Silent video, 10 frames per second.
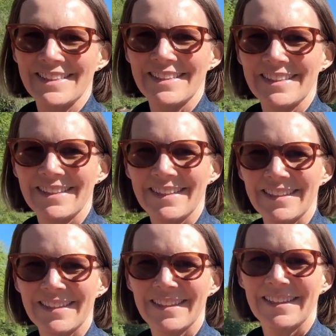
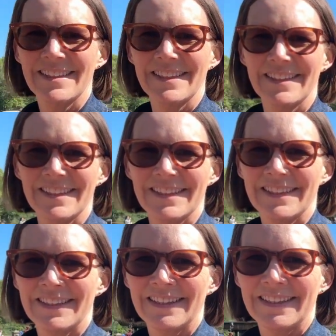curious, and
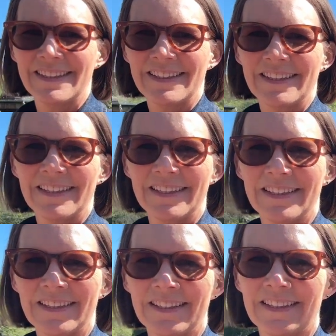evolving.
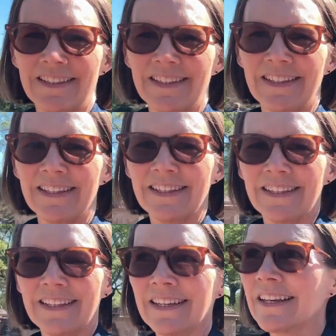For
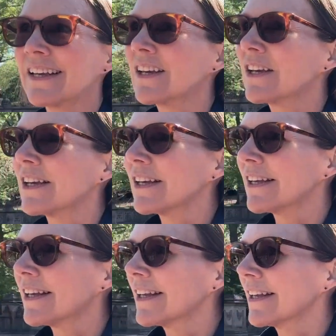decades, I
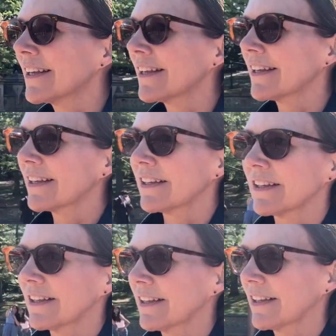was the mom of
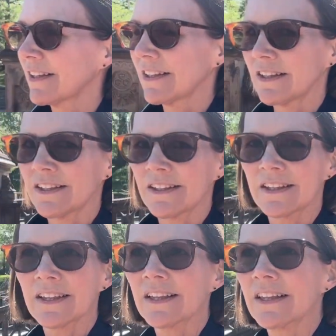4
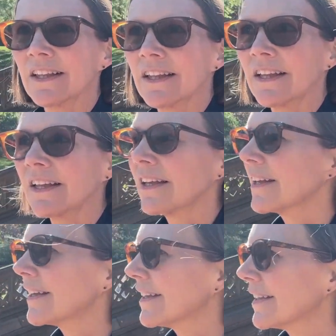kids. I was the
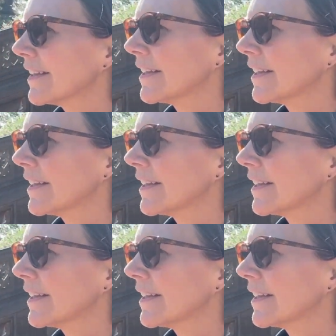one who